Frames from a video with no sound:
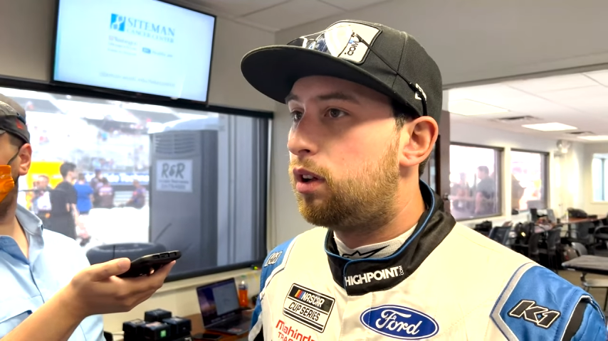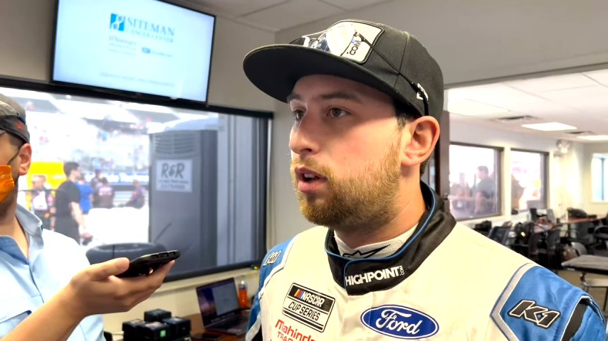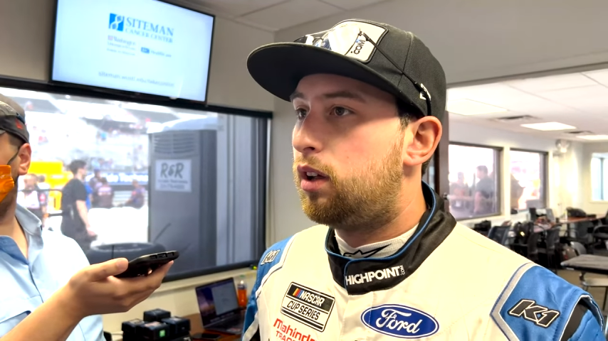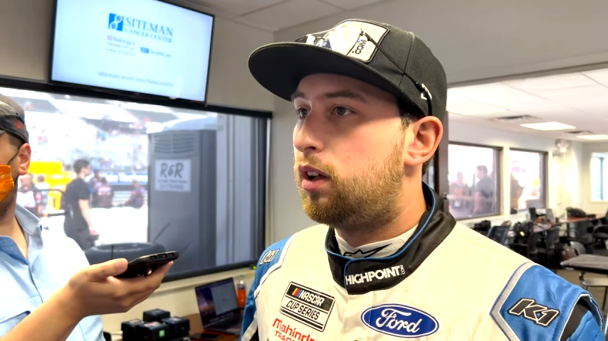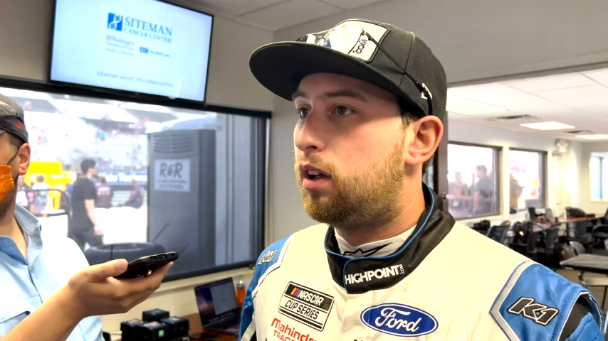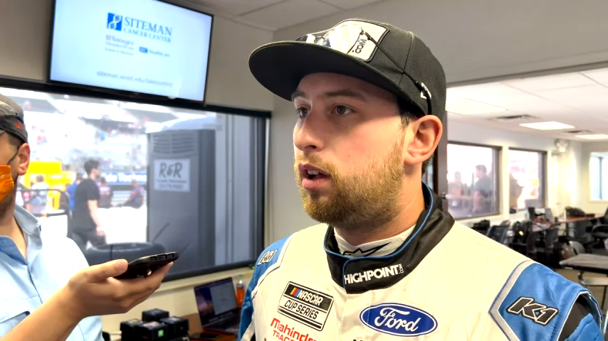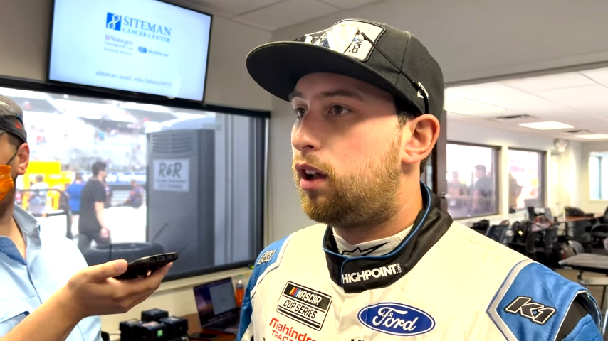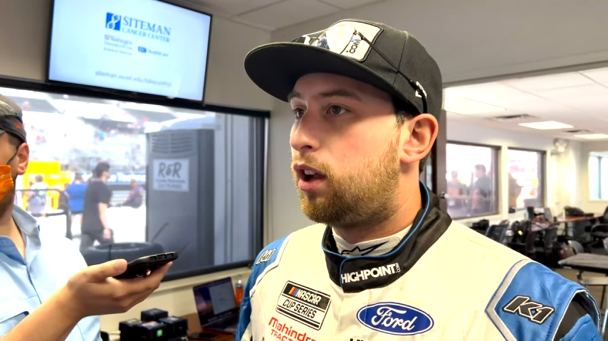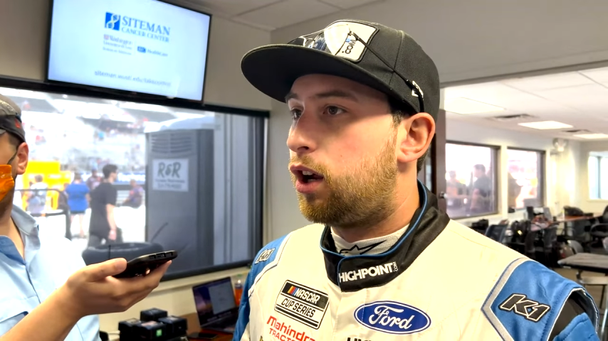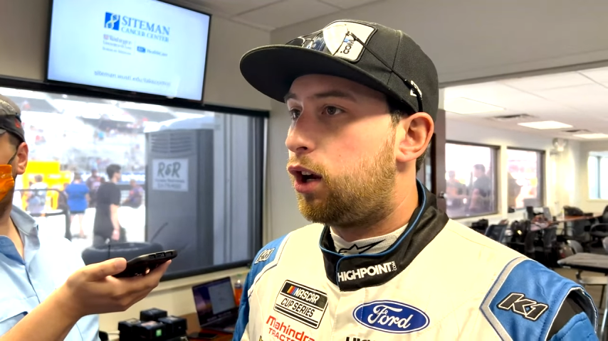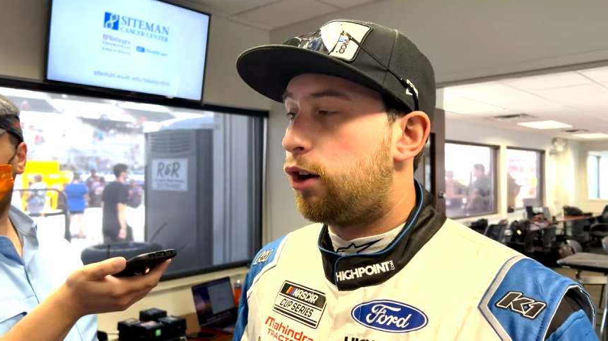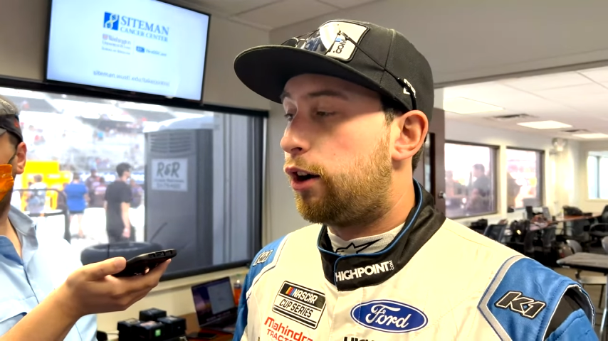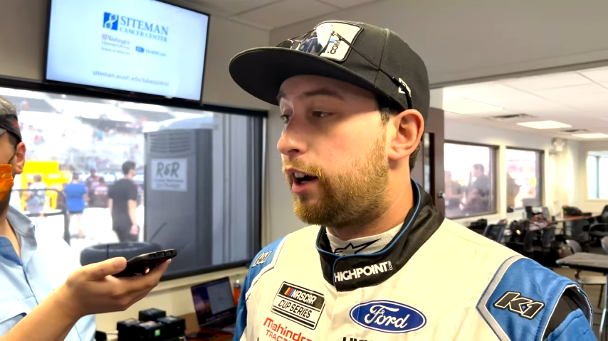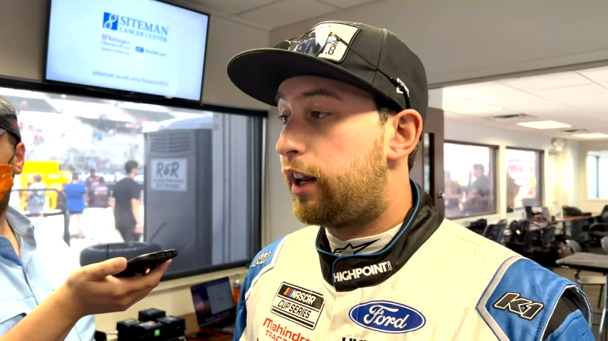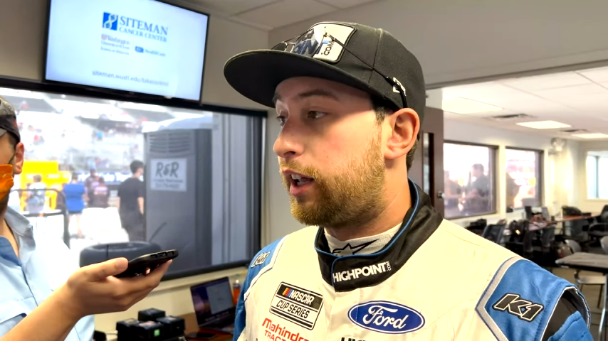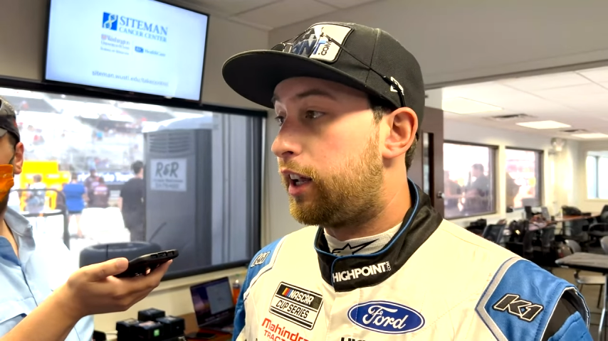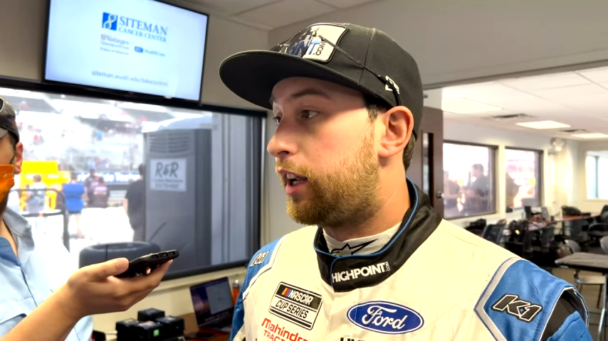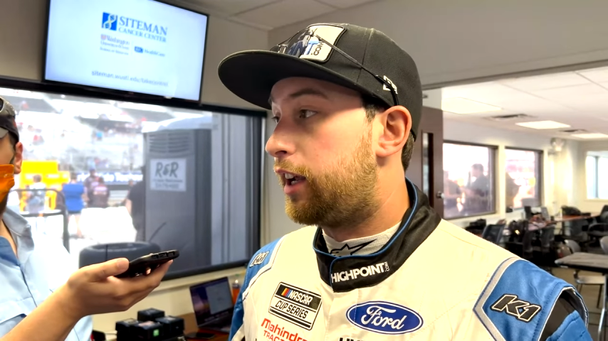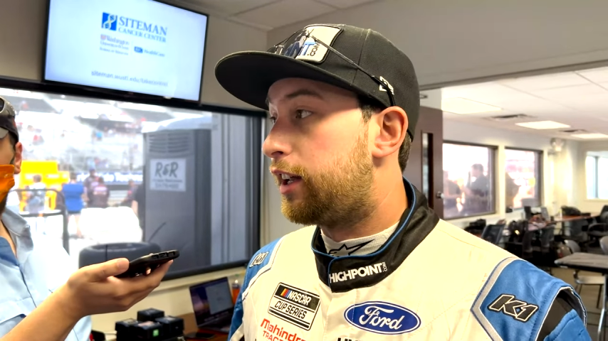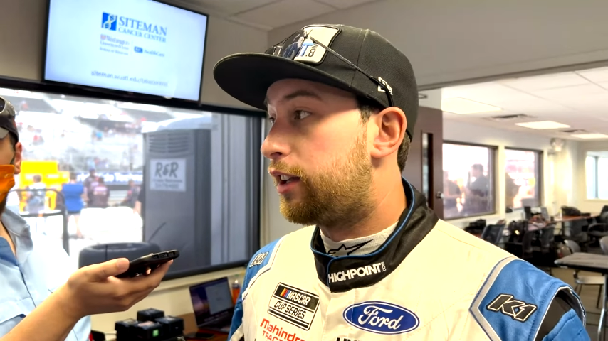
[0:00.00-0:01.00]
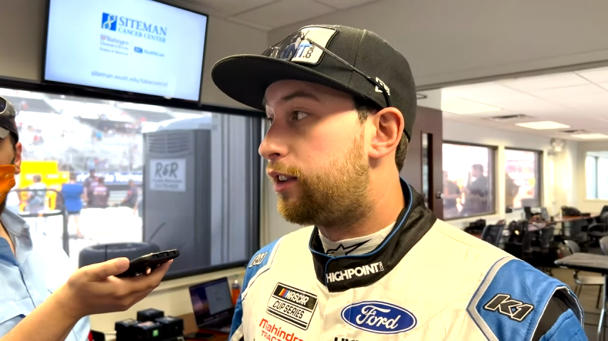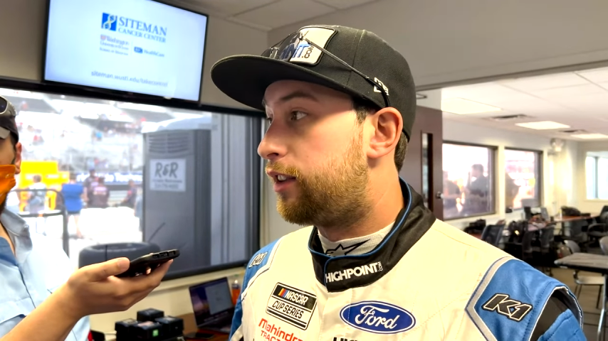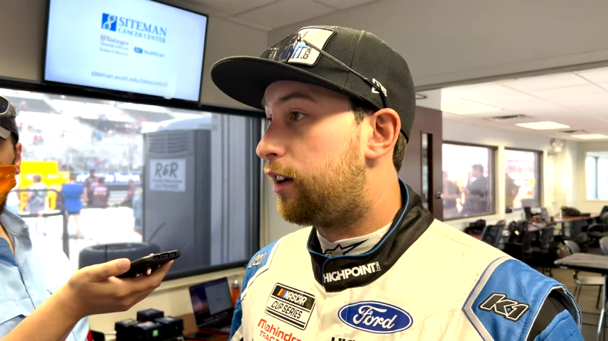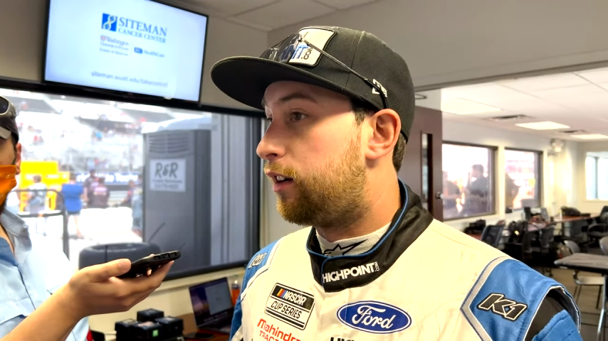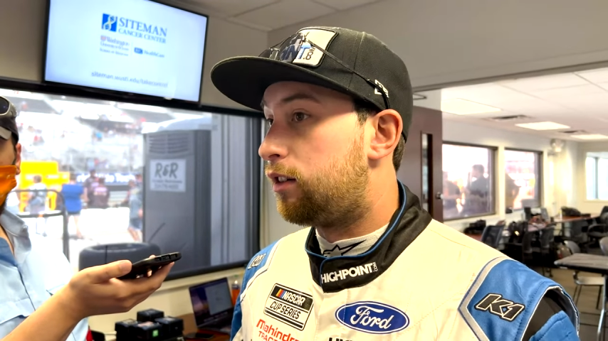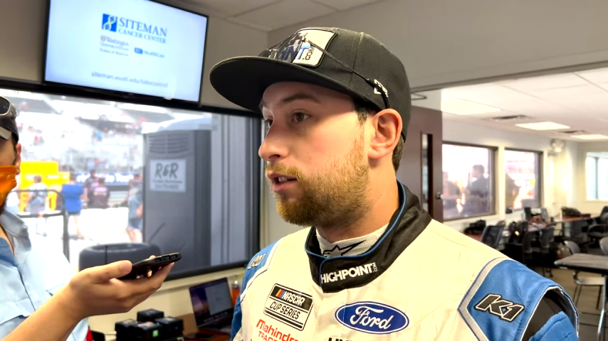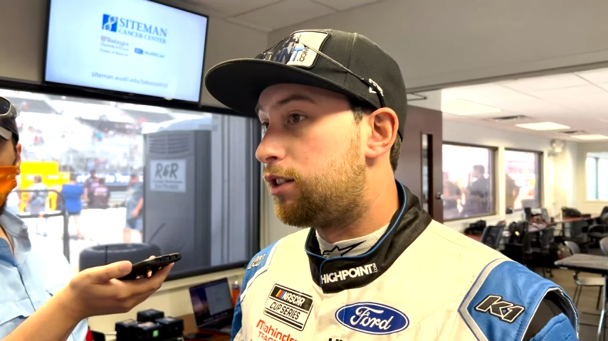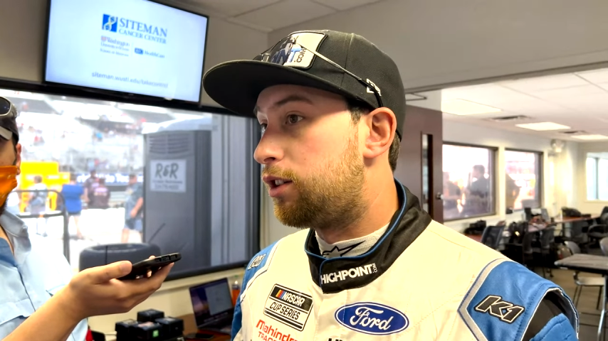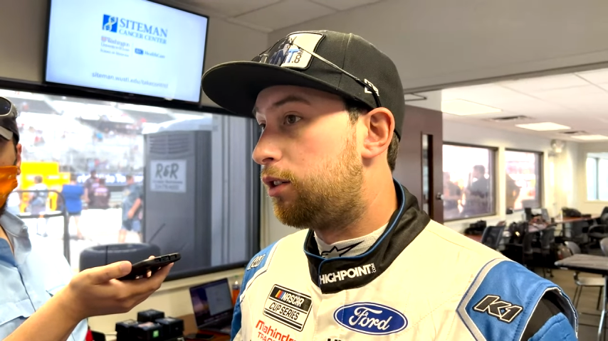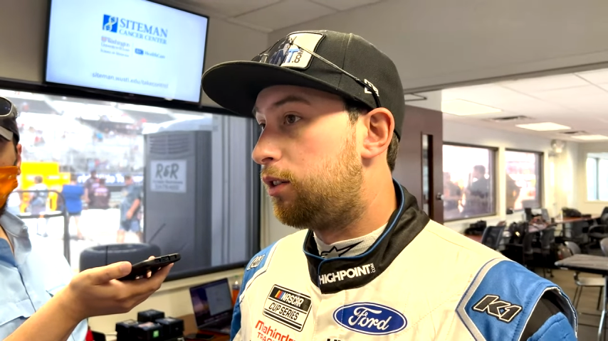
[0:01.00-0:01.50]
you know, I didn't get there
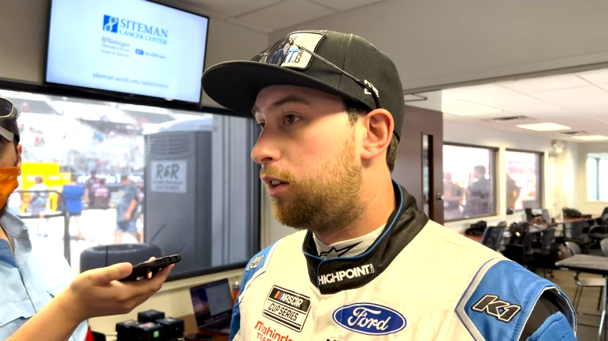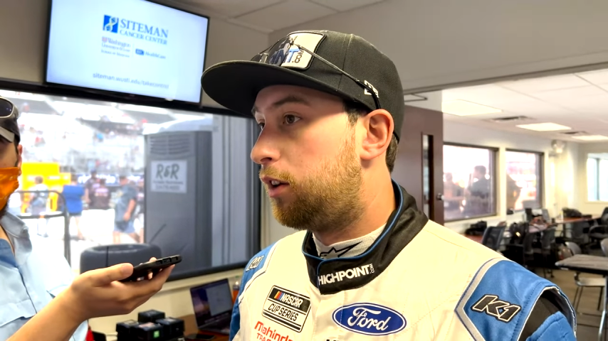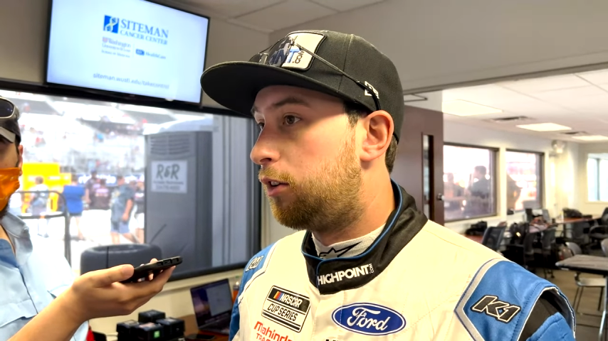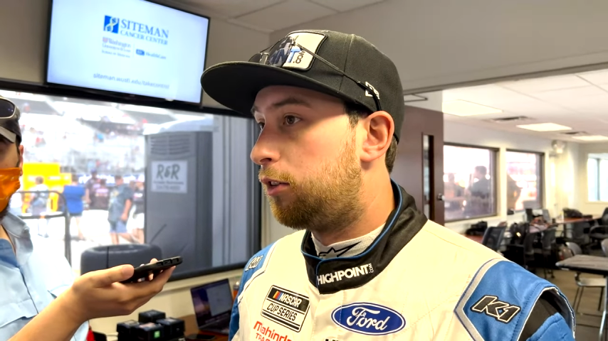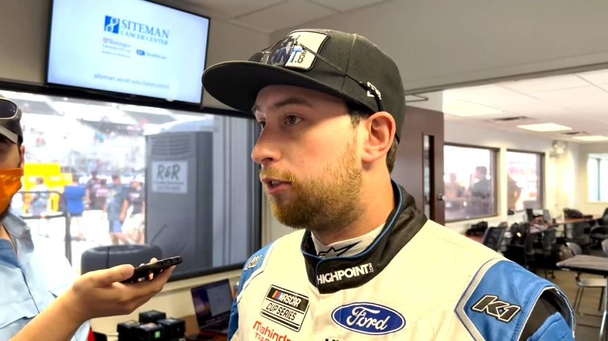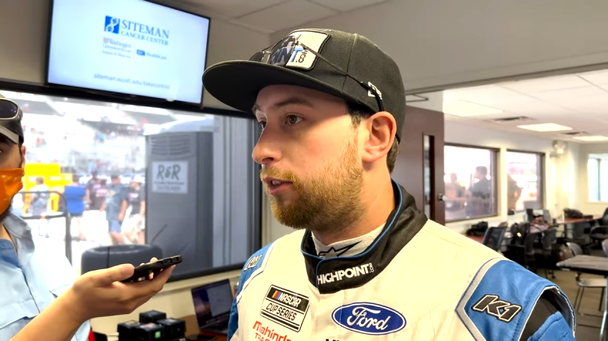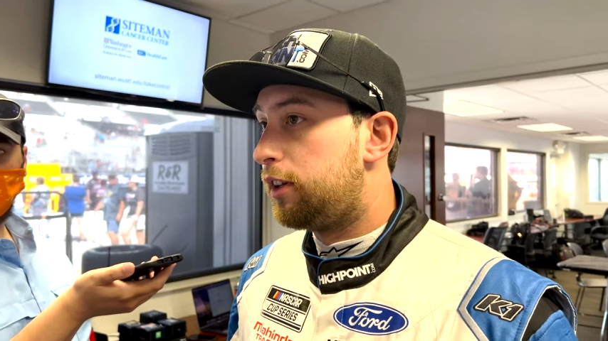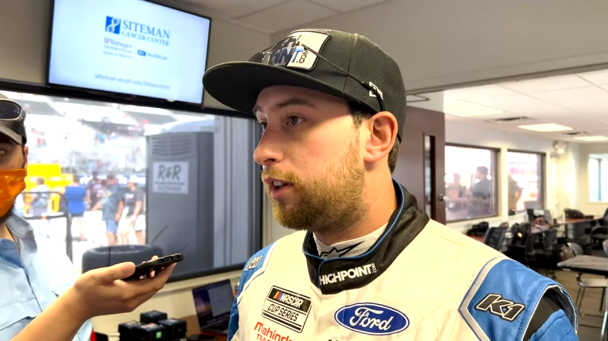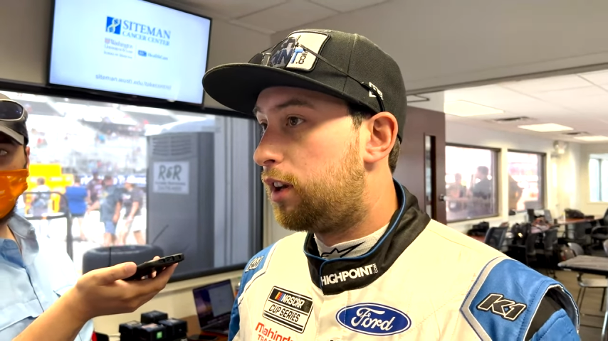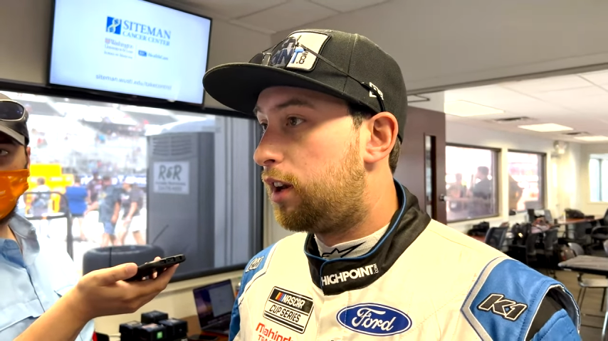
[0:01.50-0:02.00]
until literally the